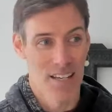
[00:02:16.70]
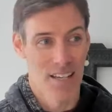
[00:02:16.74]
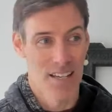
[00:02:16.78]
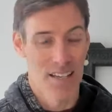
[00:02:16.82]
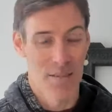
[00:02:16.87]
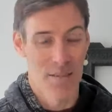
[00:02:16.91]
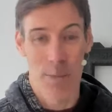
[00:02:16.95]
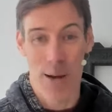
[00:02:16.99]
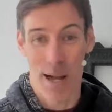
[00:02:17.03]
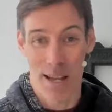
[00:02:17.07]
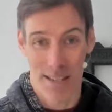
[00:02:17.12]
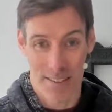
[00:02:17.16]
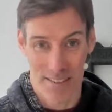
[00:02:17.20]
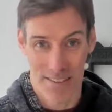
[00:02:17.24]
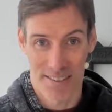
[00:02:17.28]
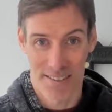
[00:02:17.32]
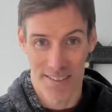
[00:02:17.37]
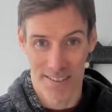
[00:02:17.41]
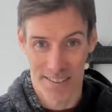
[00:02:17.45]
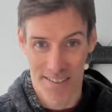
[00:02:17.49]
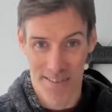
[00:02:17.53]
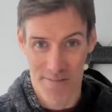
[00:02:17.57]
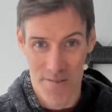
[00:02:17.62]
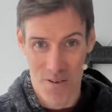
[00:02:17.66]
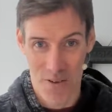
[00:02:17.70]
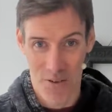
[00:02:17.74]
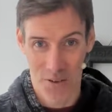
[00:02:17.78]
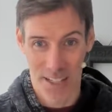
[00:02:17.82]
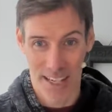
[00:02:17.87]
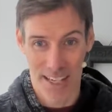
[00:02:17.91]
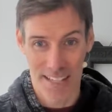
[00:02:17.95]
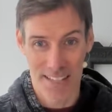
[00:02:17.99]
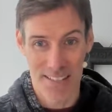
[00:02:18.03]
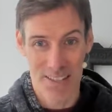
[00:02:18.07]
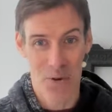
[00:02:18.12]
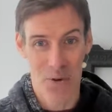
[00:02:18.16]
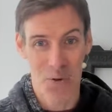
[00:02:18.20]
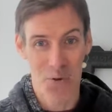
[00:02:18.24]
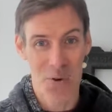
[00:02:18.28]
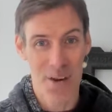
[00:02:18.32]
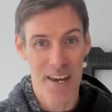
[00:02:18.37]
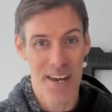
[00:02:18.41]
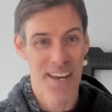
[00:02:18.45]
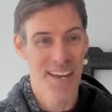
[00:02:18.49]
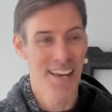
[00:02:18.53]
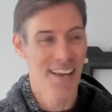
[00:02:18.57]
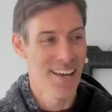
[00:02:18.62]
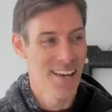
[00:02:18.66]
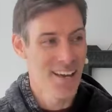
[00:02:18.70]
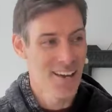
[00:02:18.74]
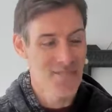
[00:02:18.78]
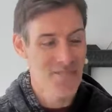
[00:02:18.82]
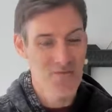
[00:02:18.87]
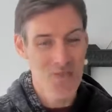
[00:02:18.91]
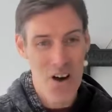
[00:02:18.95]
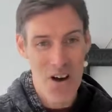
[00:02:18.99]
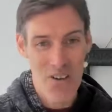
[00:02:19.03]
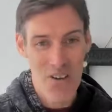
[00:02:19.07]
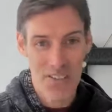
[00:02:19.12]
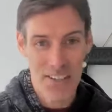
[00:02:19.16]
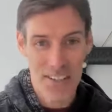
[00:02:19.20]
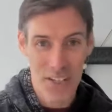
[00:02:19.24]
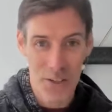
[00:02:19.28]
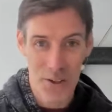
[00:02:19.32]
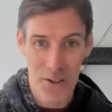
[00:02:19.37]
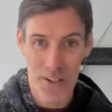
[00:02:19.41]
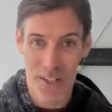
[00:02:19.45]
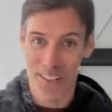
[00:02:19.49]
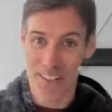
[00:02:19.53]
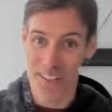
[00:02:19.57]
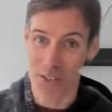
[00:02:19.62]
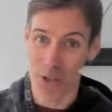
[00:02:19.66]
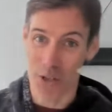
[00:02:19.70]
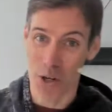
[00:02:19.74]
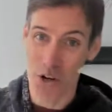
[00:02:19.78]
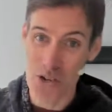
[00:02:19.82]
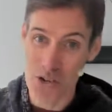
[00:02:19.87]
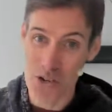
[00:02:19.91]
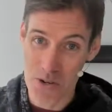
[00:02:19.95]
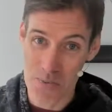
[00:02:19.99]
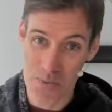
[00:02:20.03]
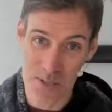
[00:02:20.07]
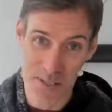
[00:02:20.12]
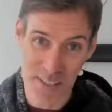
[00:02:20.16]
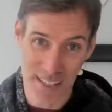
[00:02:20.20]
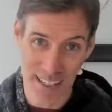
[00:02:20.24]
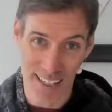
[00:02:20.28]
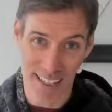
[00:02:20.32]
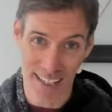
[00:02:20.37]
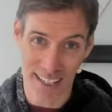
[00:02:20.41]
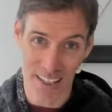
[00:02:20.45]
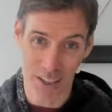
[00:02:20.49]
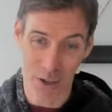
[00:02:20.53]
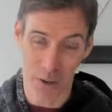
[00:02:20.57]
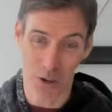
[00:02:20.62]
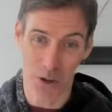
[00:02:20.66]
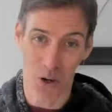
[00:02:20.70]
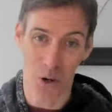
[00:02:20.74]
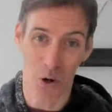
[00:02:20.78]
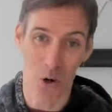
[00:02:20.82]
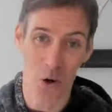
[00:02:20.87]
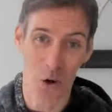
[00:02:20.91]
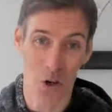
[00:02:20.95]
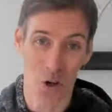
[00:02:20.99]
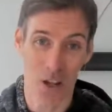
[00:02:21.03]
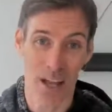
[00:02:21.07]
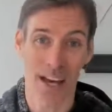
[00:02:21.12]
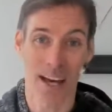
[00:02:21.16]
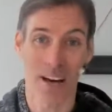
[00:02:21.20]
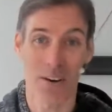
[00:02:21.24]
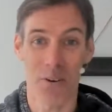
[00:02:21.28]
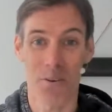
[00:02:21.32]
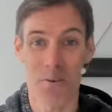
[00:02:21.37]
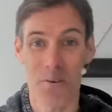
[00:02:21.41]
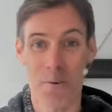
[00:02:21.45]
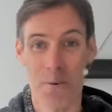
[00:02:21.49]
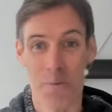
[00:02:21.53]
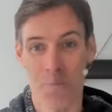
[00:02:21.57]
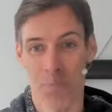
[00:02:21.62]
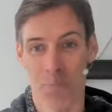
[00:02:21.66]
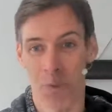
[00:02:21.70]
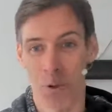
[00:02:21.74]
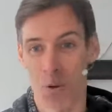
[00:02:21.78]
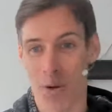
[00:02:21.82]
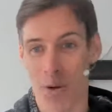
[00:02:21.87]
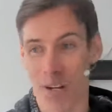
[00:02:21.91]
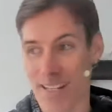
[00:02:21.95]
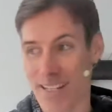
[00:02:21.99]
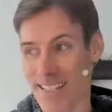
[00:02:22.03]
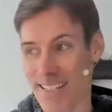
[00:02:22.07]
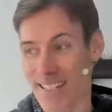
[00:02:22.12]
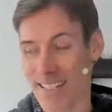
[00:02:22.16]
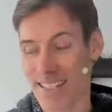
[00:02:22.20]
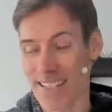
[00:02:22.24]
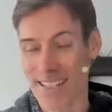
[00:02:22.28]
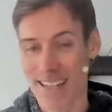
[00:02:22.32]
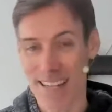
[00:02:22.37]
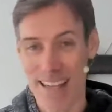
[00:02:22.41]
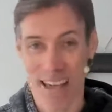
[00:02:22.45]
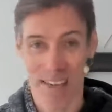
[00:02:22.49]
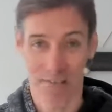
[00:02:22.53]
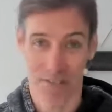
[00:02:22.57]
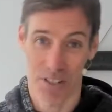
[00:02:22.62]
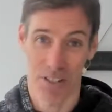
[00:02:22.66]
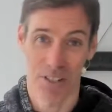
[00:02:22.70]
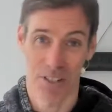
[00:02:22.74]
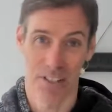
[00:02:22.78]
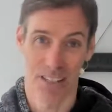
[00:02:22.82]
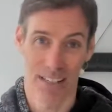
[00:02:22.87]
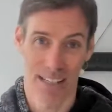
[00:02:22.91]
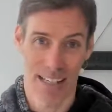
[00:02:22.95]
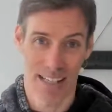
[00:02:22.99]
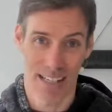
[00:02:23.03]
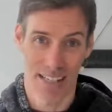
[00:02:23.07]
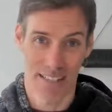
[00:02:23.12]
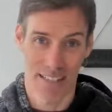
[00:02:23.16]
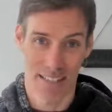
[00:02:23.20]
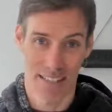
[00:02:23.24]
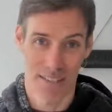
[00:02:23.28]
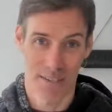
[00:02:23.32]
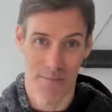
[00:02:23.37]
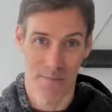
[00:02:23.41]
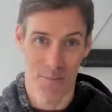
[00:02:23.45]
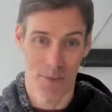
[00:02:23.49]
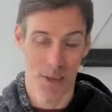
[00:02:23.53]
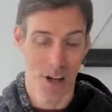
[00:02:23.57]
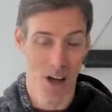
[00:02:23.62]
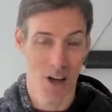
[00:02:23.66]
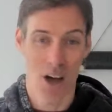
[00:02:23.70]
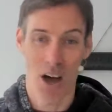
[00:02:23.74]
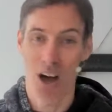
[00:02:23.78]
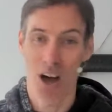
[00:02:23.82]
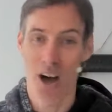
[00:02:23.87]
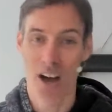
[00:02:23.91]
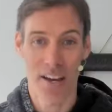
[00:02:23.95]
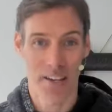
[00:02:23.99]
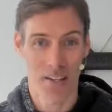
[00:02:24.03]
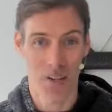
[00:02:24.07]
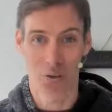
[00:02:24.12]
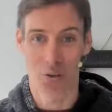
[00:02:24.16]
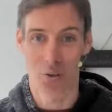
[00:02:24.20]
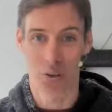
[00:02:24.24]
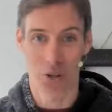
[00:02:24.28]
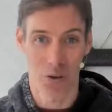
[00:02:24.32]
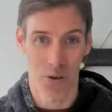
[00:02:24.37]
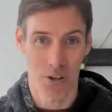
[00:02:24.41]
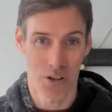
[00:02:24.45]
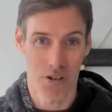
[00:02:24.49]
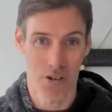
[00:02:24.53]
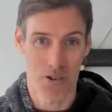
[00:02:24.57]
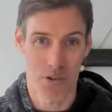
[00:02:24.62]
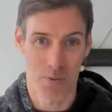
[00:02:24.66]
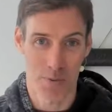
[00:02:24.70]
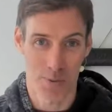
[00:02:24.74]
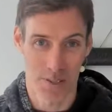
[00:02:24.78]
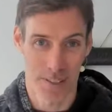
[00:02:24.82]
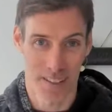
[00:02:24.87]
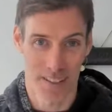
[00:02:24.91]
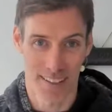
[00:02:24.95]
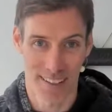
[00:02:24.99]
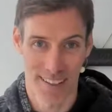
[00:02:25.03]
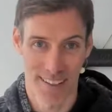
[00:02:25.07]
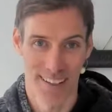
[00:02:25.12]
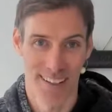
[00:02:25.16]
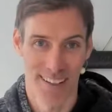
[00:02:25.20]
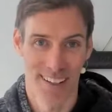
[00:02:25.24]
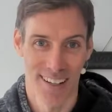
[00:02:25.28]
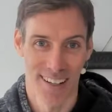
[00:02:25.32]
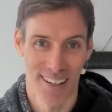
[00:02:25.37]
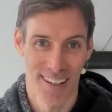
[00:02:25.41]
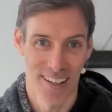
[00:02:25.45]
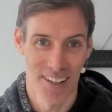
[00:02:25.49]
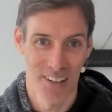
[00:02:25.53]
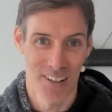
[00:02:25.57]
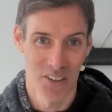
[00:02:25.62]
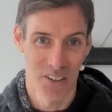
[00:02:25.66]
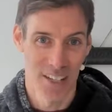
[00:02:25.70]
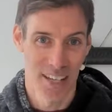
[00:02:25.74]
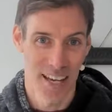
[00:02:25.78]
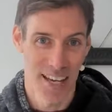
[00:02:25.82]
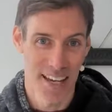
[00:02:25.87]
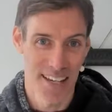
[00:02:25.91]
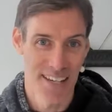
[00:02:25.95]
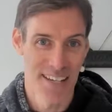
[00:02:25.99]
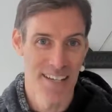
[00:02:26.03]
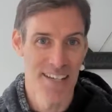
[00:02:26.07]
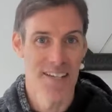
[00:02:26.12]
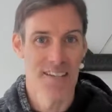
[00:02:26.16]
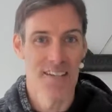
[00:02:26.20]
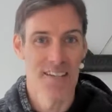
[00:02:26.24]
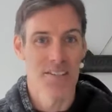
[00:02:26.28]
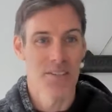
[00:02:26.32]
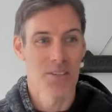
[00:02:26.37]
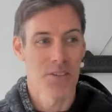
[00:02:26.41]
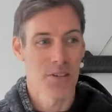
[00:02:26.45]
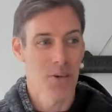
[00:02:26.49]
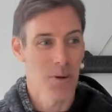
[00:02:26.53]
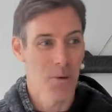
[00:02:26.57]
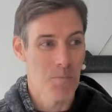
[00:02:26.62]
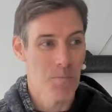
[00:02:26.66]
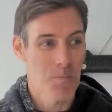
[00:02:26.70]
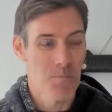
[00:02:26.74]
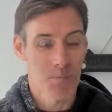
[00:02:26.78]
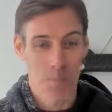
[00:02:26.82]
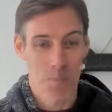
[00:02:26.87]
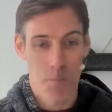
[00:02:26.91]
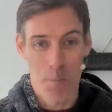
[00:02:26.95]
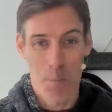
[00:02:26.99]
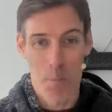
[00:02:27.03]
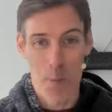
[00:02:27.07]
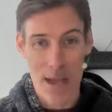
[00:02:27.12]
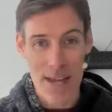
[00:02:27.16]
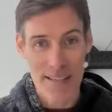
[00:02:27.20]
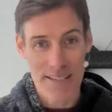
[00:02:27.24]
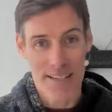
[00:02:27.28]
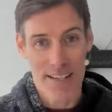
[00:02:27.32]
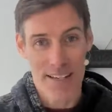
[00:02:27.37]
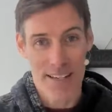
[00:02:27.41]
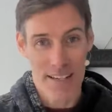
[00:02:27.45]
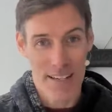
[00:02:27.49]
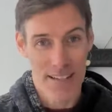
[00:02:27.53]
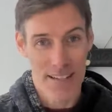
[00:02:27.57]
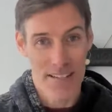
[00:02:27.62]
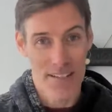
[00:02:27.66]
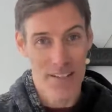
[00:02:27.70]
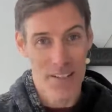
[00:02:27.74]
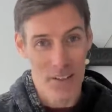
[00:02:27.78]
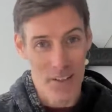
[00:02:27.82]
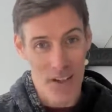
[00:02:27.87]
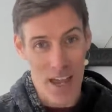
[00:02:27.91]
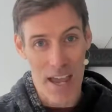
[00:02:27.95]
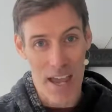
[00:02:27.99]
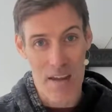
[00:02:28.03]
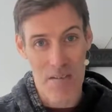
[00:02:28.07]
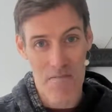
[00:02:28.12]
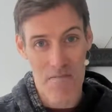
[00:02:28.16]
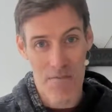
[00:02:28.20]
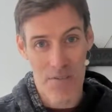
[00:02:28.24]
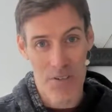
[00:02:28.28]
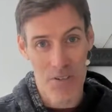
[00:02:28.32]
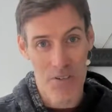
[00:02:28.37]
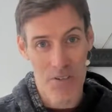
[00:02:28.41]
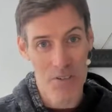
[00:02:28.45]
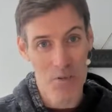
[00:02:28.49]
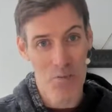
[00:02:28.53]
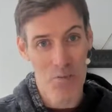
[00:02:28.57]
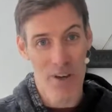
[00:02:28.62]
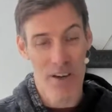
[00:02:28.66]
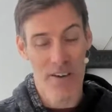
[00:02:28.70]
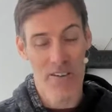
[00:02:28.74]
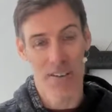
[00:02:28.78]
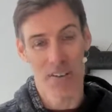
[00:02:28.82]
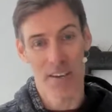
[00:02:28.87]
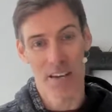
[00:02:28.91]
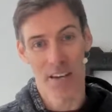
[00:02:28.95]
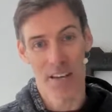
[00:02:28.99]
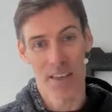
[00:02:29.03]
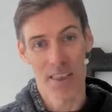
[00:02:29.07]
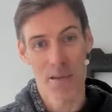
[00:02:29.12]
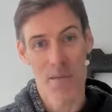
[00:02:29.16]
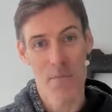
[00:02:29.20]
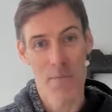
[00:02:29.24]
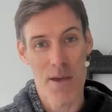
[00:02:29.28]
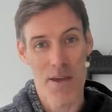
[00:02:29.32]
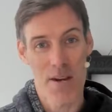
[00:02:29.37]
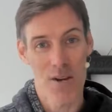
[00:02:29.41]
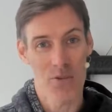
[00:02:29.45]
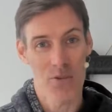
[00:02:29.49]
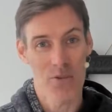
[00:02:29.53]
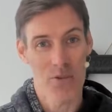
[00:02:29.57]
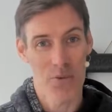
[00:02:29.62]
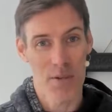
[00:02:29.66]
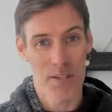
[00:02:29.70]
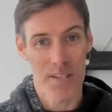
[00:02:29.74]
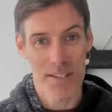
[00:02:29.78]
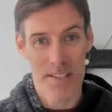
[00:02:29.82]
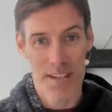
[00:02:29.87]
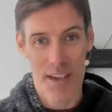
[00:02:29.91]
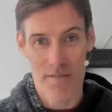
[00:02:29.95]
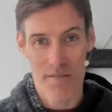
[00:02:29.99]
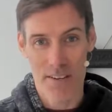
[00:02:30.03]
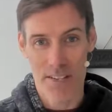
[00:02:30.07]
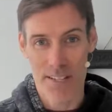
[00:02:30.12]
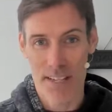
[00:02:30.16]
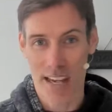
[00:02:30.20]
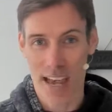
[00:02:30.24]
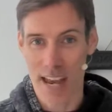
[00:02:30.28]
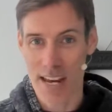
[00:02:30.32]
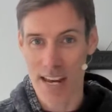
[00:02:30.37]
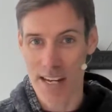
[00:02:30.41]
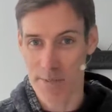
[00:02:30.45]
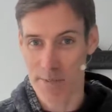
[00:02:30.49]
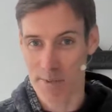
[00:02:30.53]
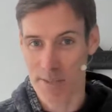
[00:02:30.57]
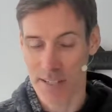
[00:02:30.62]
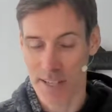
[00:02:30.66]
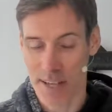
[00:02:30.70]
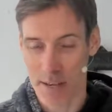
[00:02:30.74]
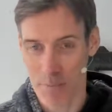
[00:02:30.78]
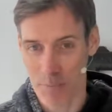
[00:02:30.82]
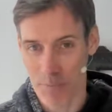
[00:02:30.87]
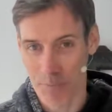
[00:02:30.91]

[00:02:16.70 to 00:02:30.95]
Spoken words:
pants. Okay, so we, rather than going up to 100% and going all out, which is never going to last, I don't go 100%. Okay, so better to aim for somewhere in the middle, somewhere 70-80%.